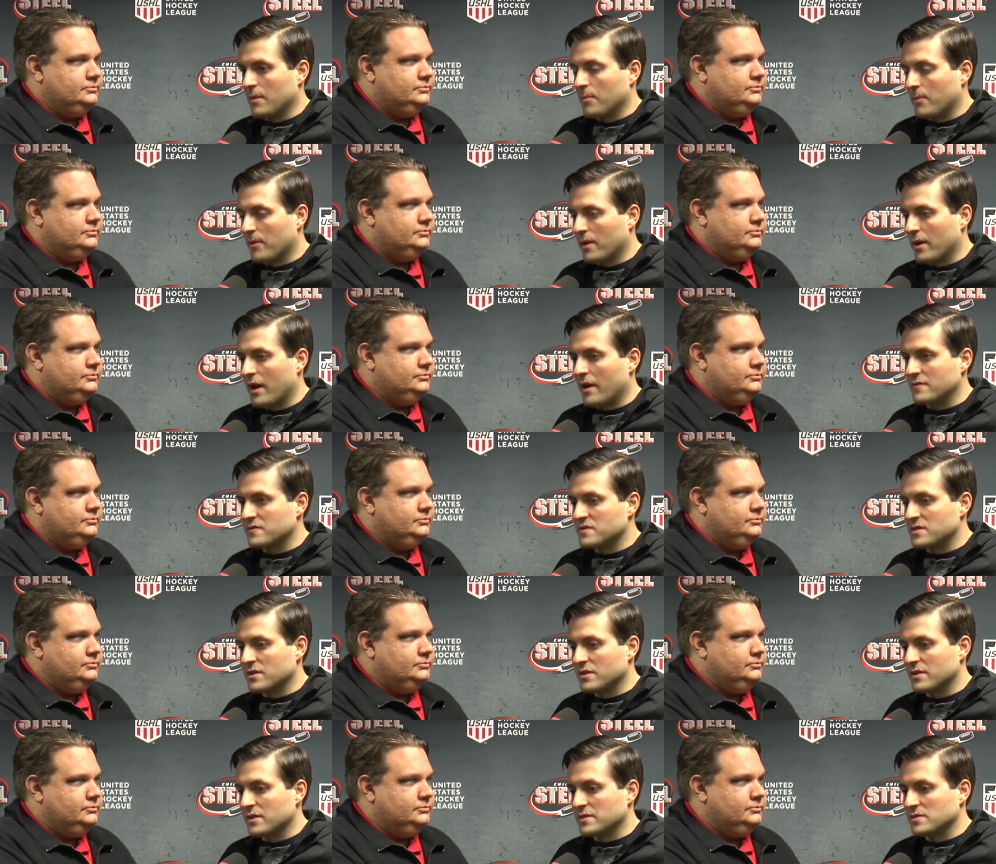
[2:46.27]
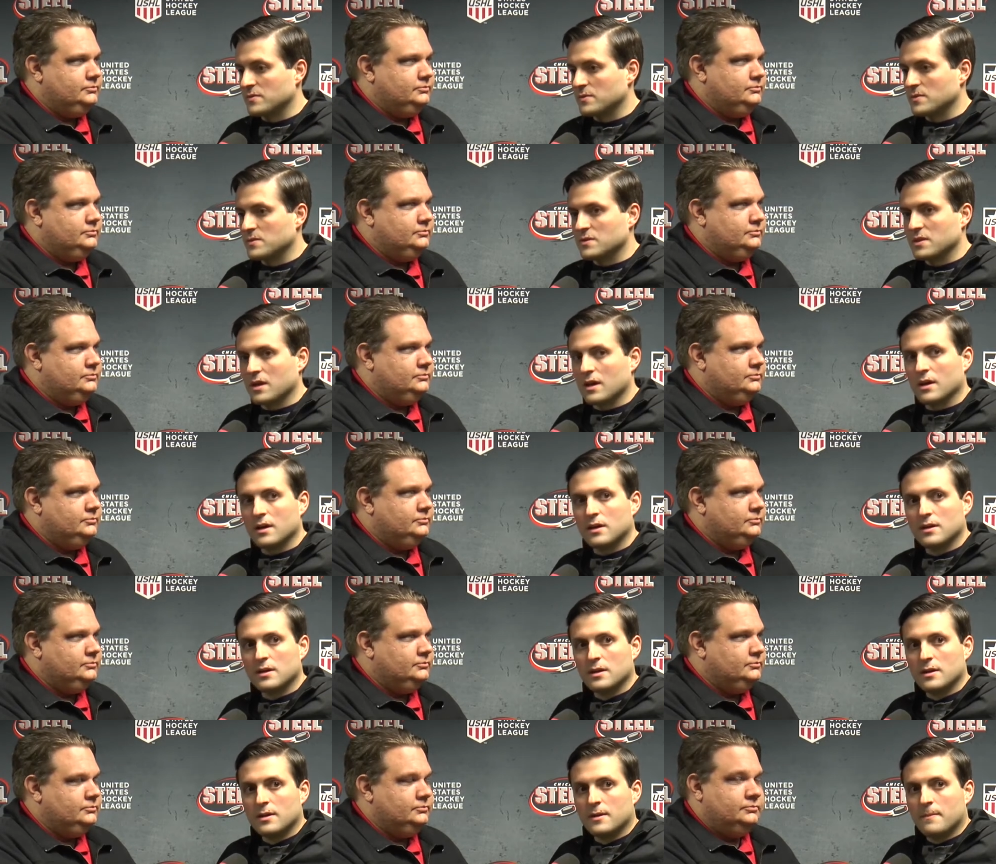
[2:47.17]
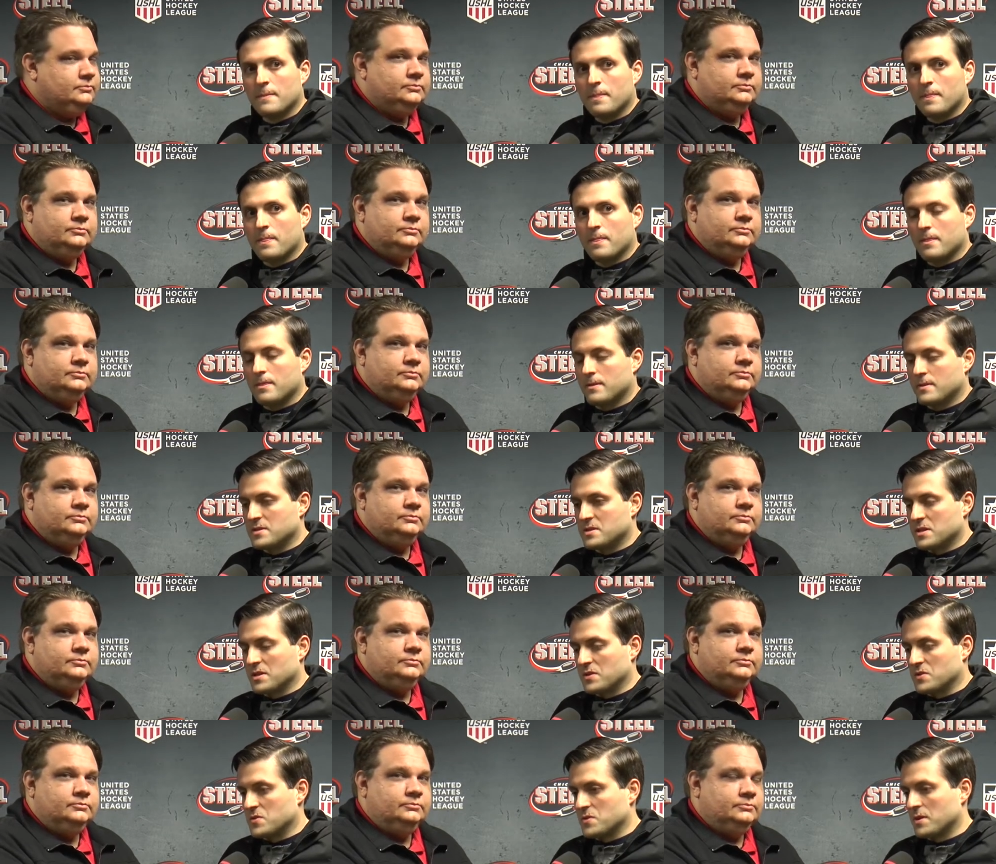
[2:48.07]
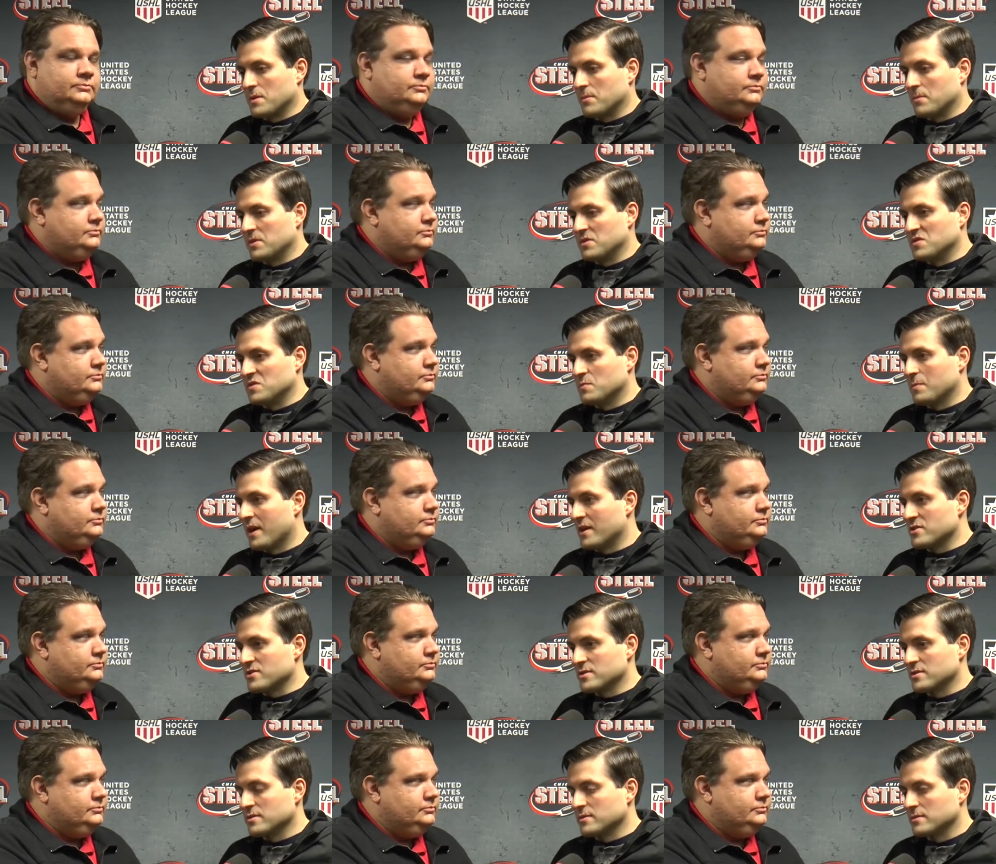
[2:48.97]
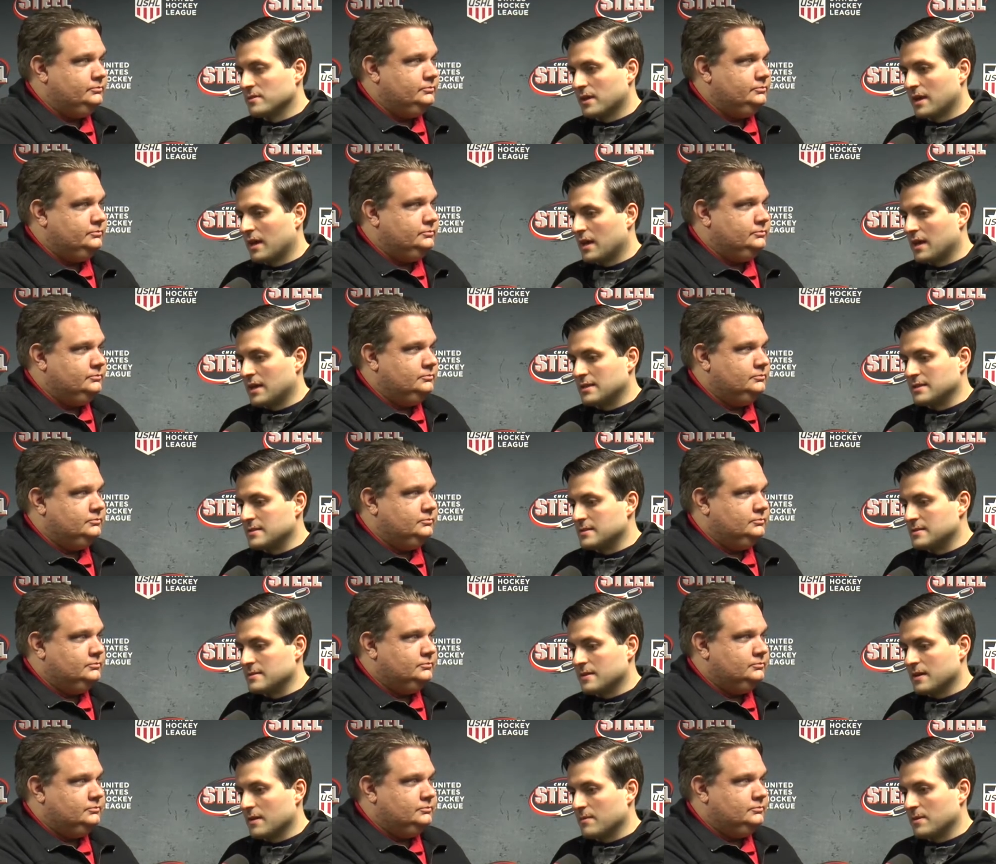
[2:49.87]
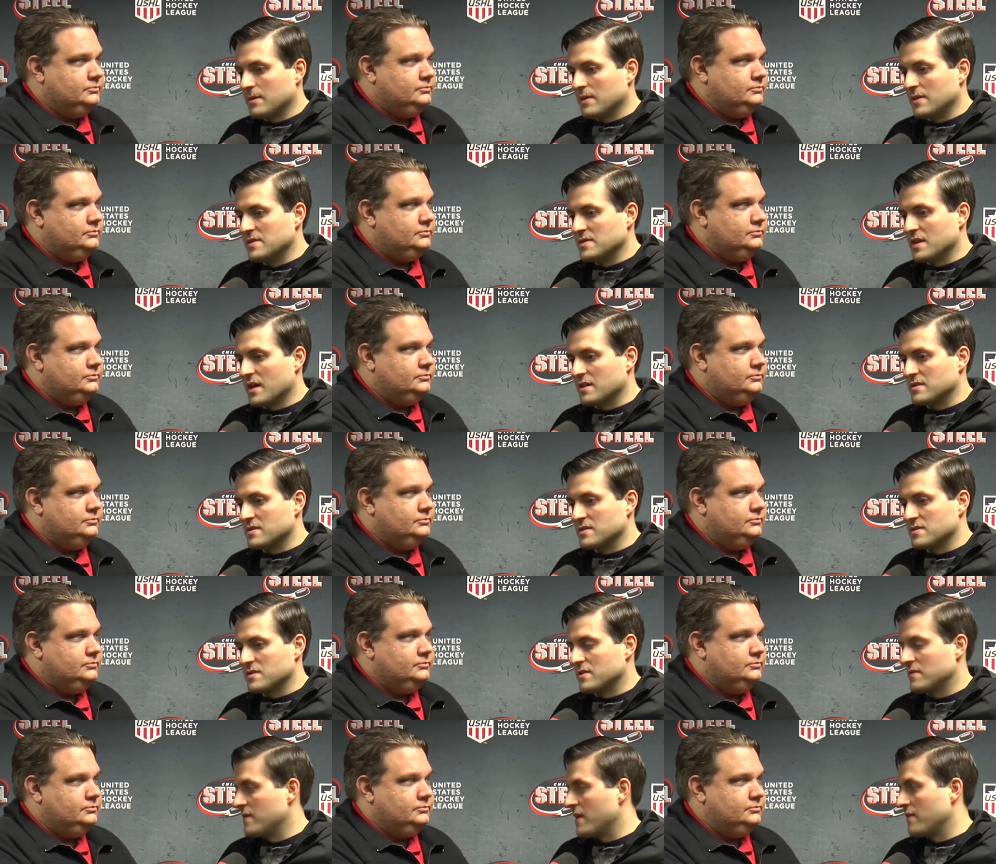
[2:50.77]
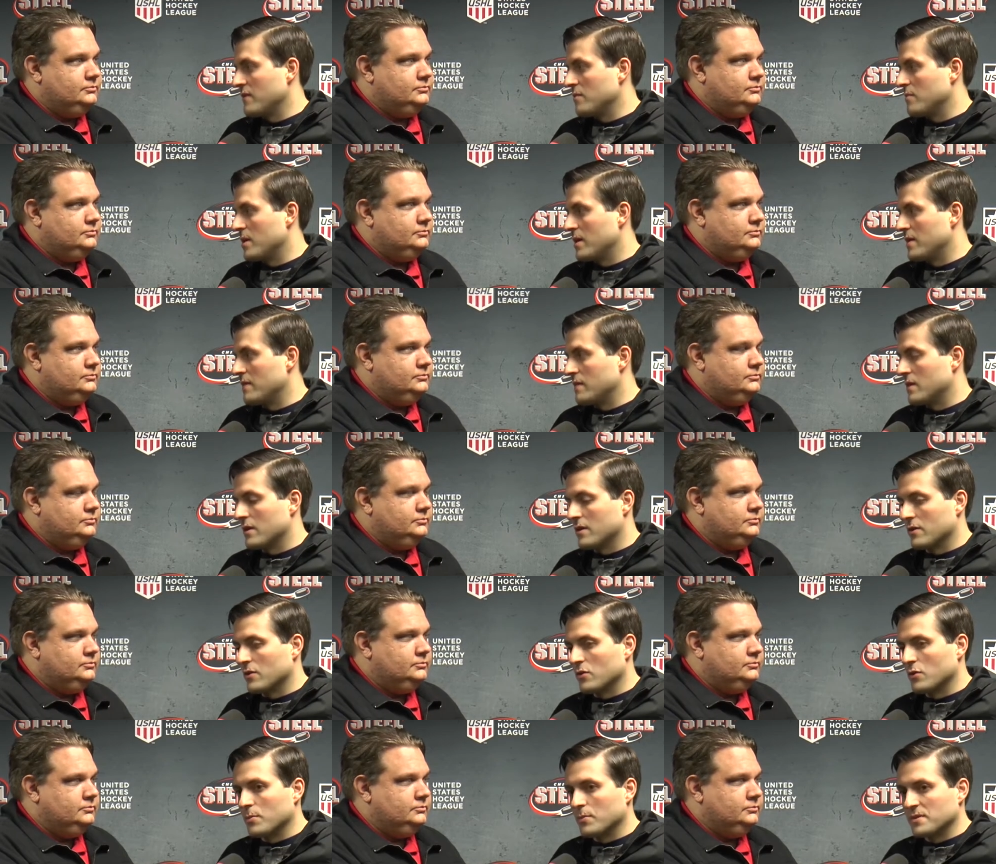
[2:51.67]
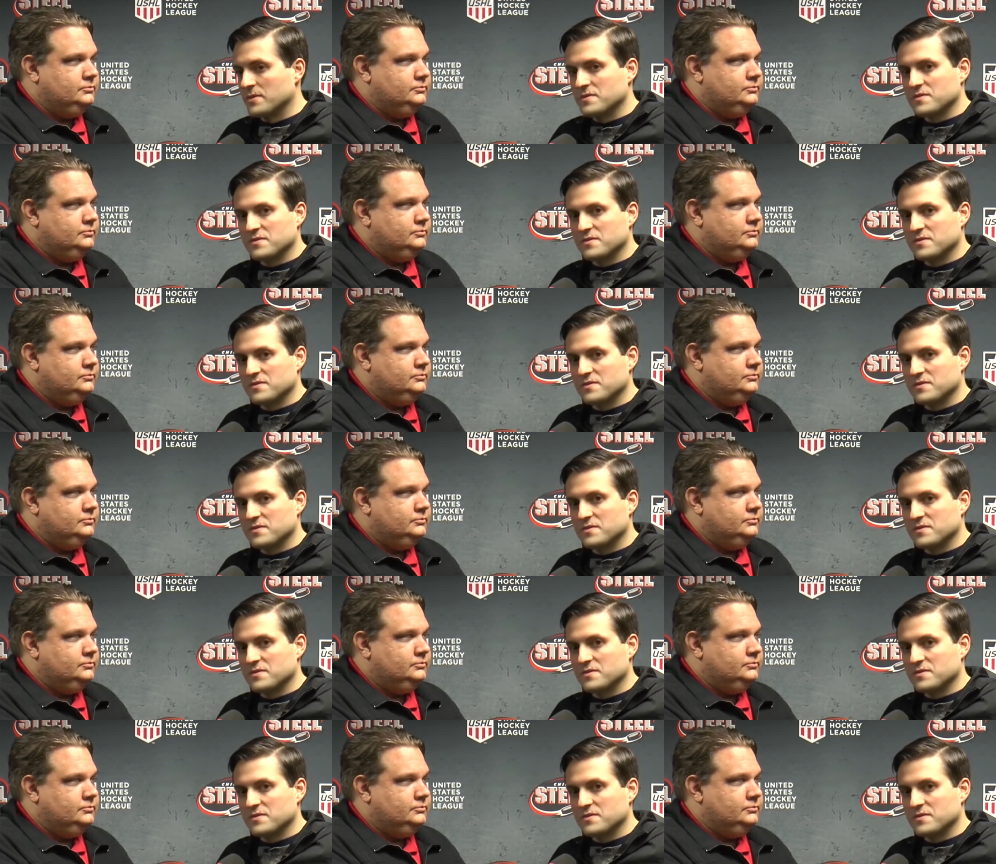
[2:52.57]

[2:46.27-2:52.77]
Speaker 1: the playoff series was uh, just extremely special. And I mean, these guys deserved every minute of it. Our group was